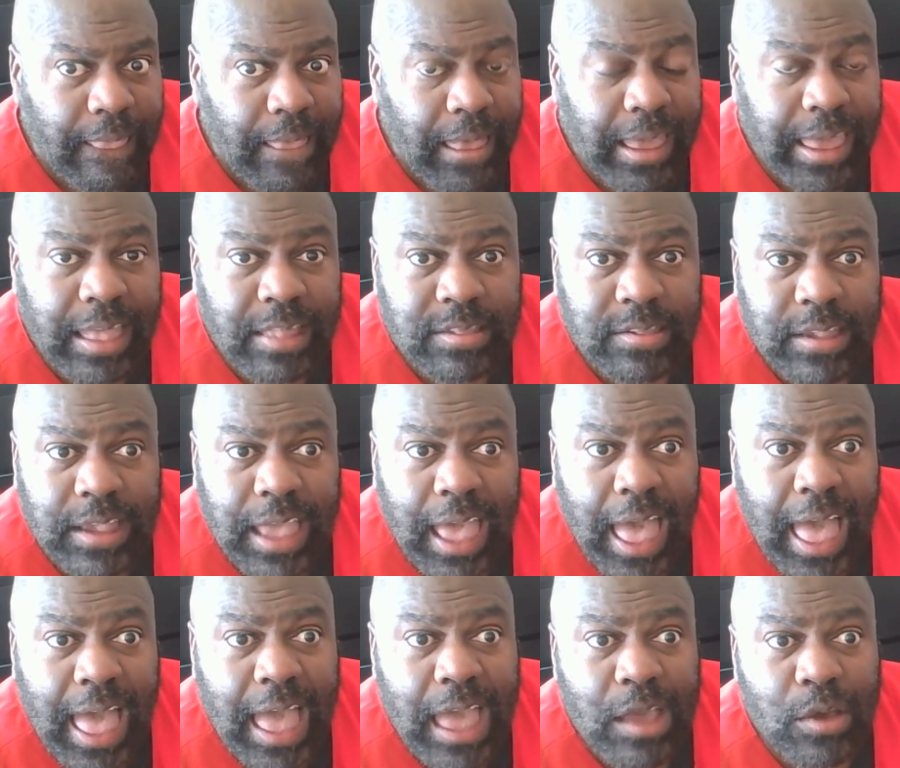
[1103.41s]
against a
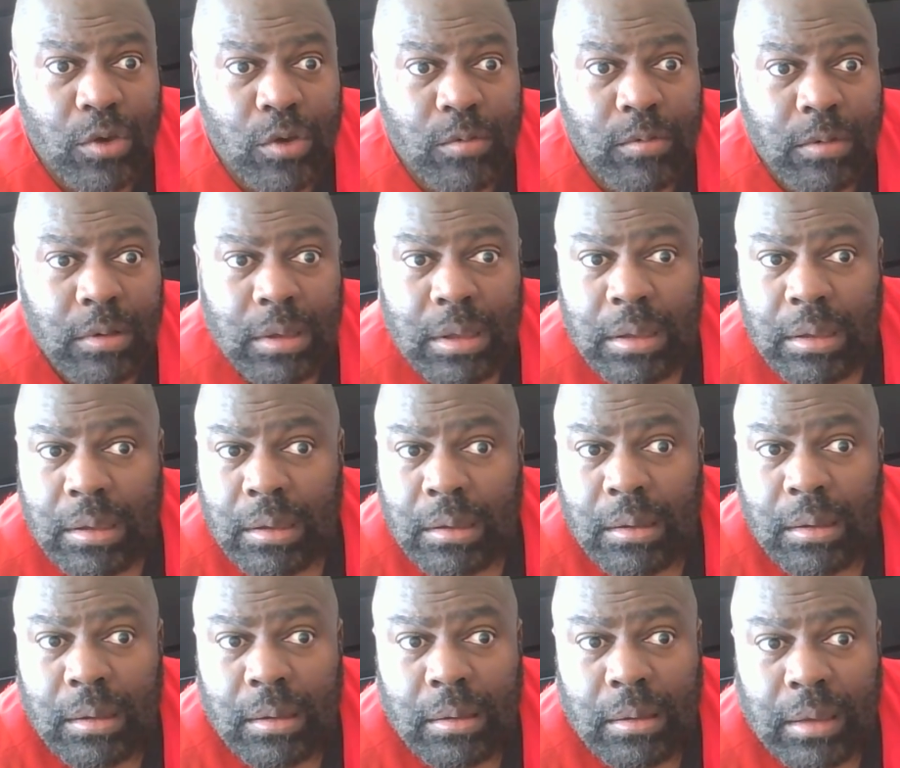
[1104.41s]
guy who
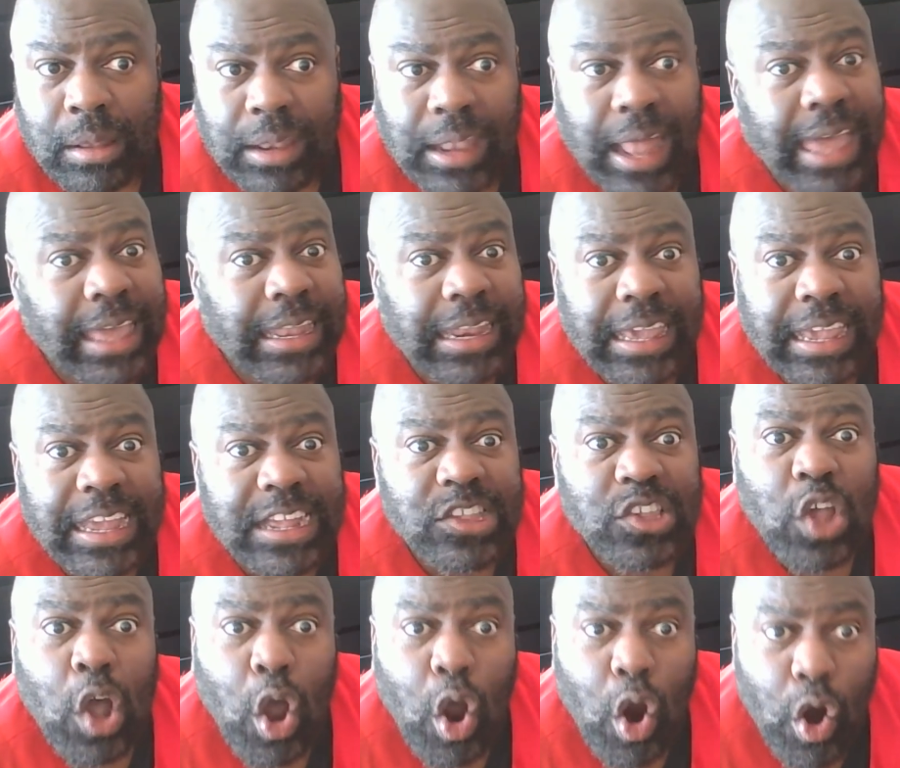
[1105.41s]
likely hits
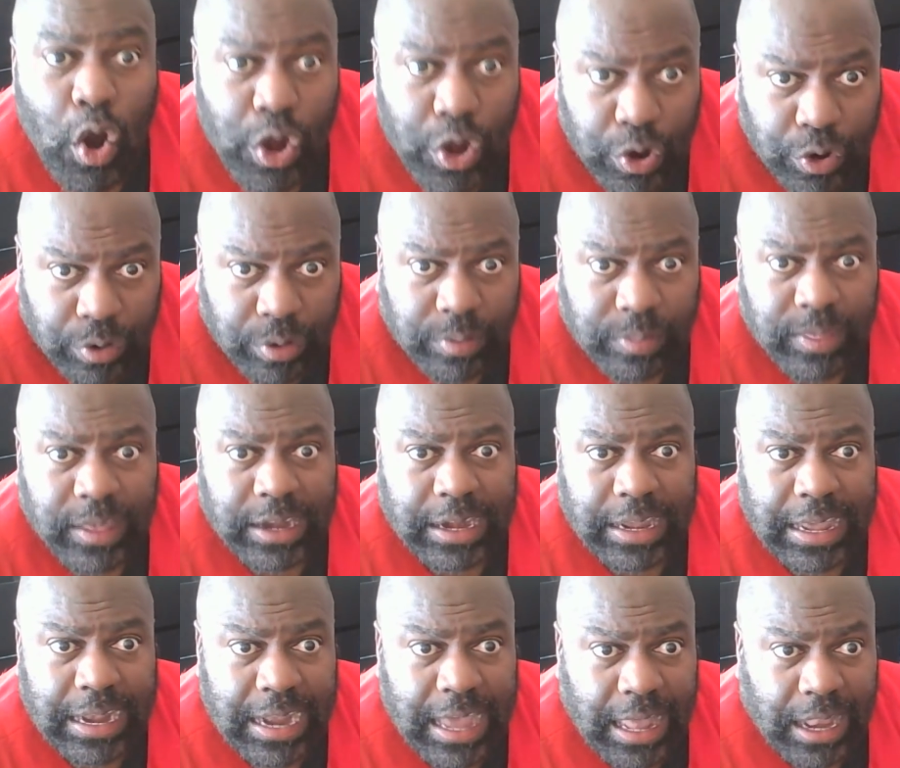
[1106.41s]
harder than
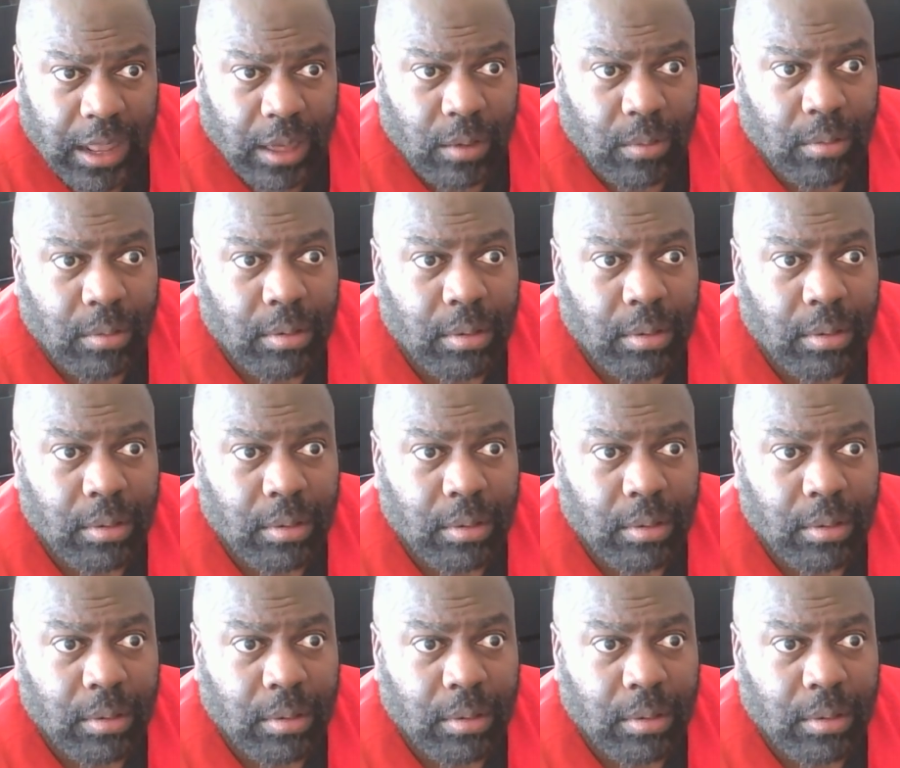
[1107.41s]
Canelo.